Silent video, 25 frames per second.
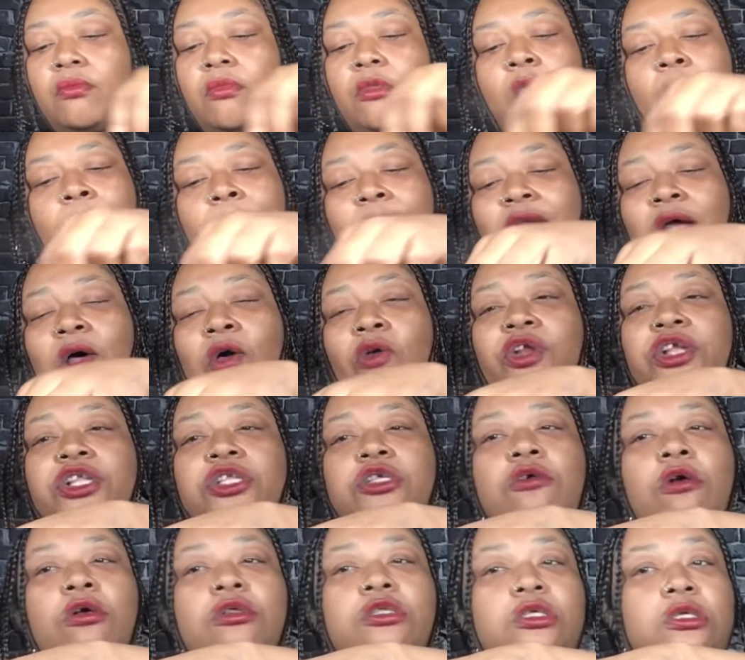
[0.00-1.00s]
But I only
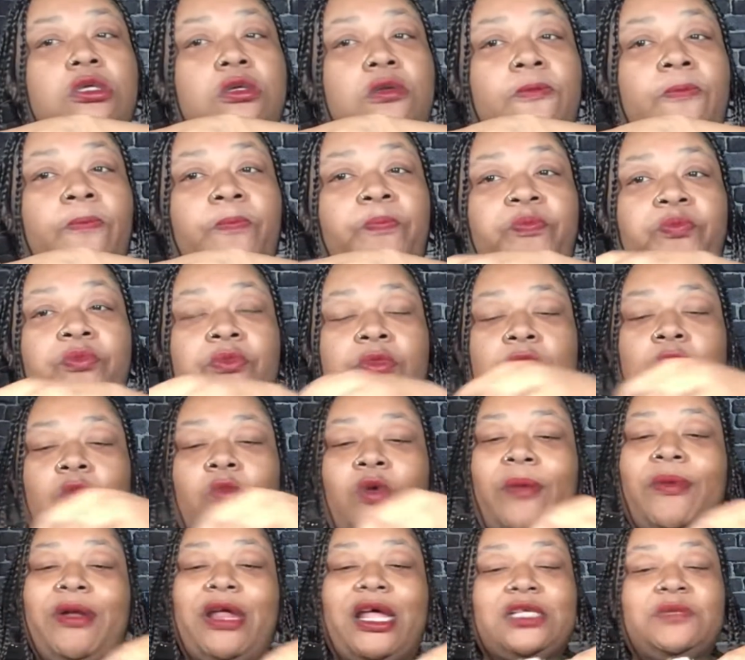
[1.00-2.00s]
talk to, well,
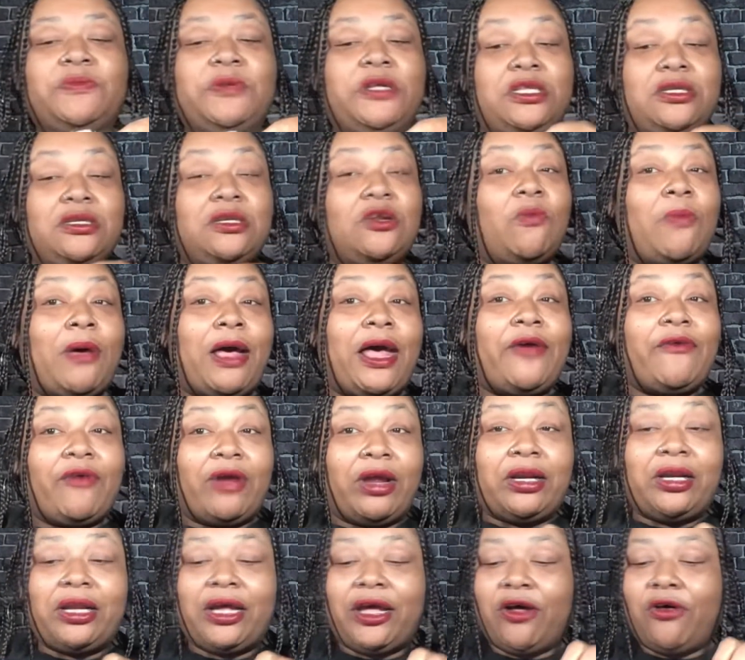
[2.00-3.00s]
I'm not speaking to nobody right
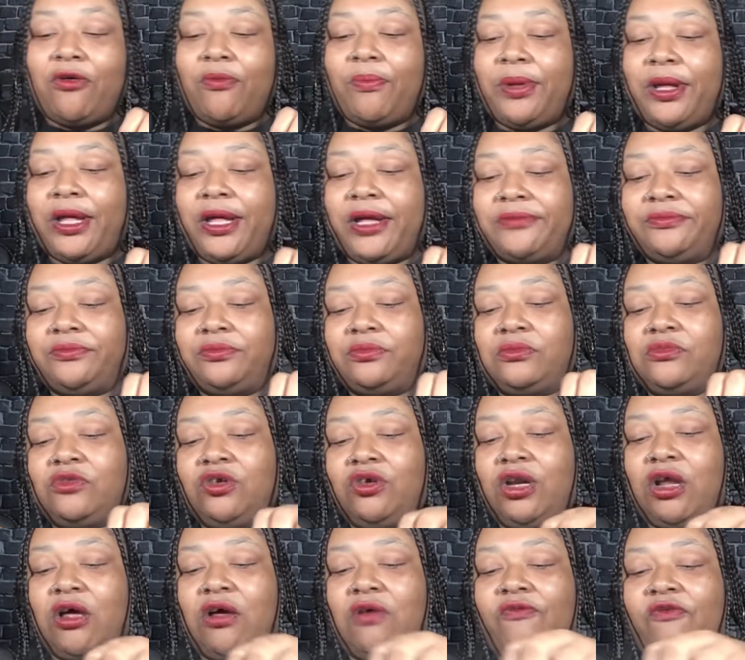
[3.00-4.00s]
now, but, you
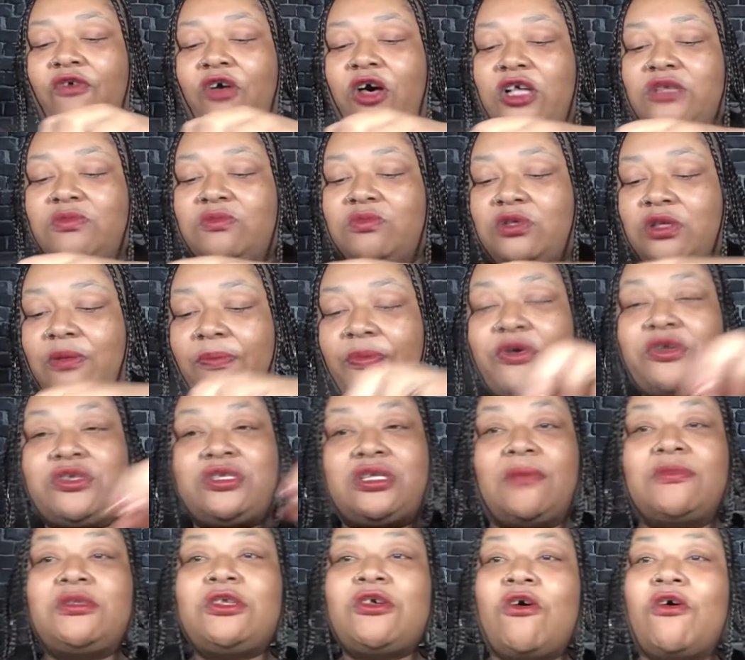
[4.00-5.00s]
know, for the person
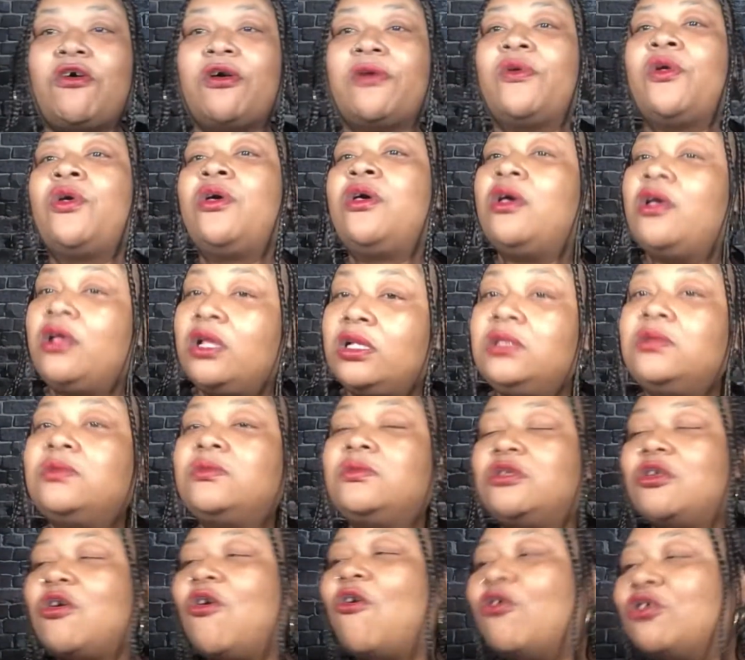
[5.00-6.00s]
I'm
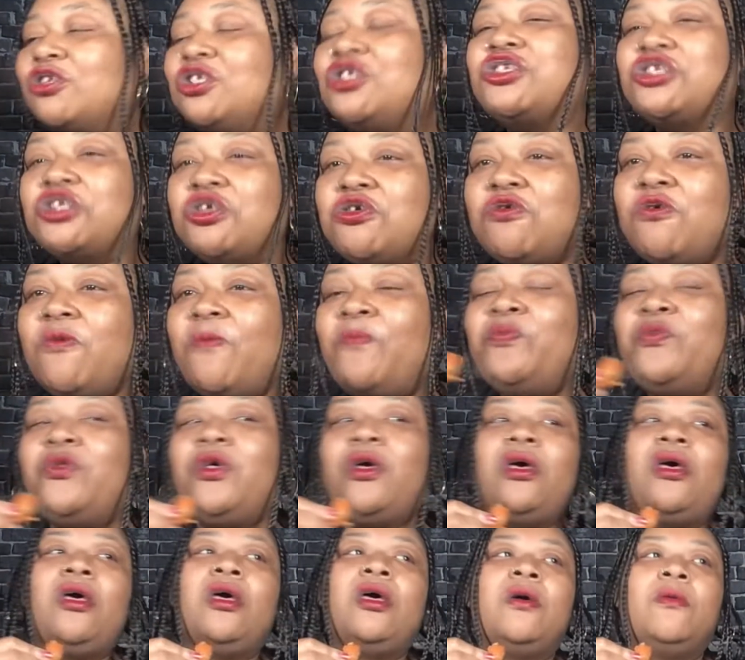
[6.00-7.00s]
talks to.
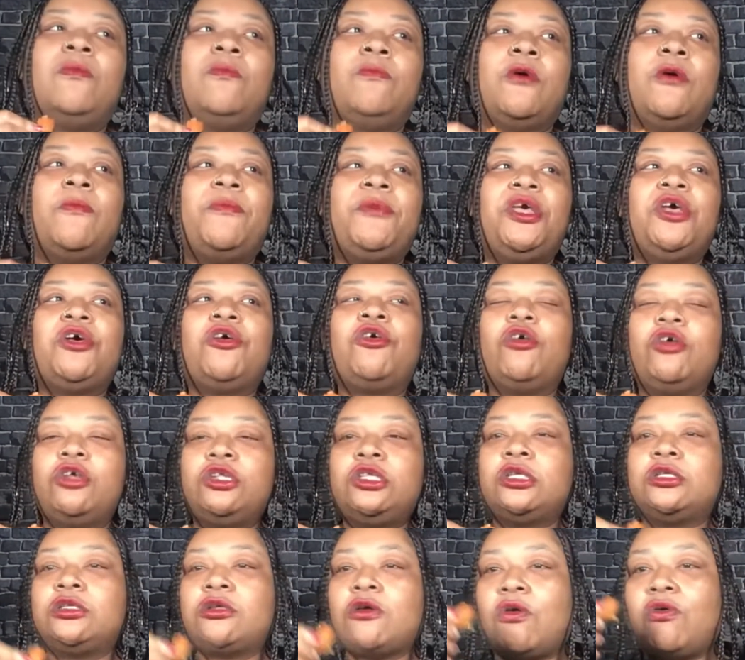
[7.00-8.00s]
But me and her used
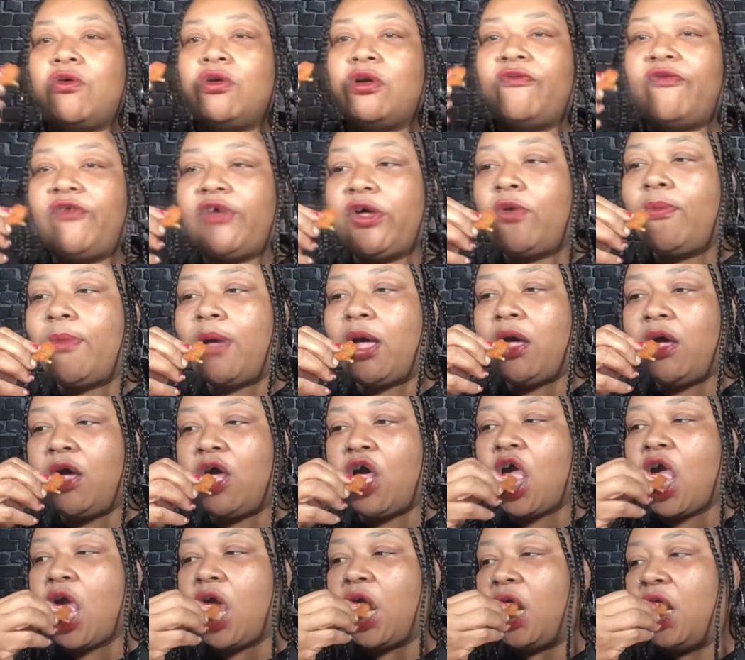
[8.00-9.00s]
to talk on the phone with my
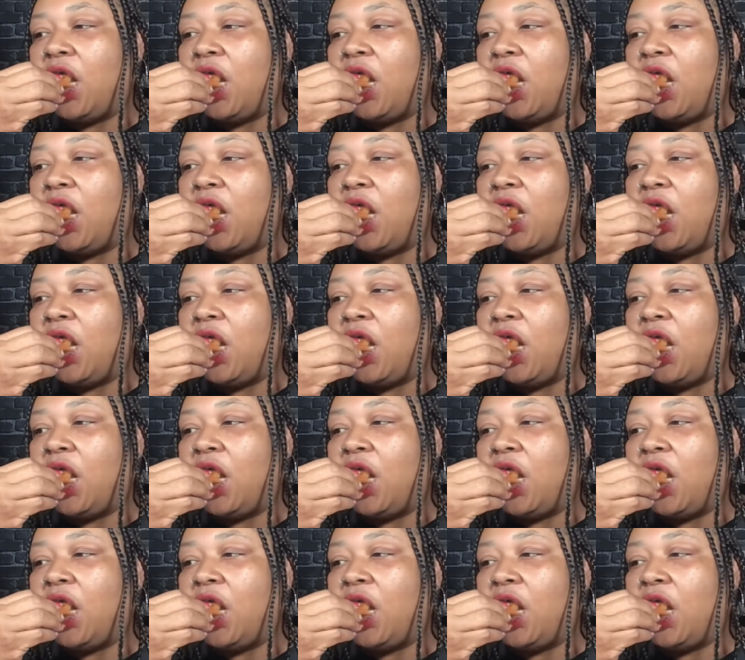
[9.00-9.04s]
aunt.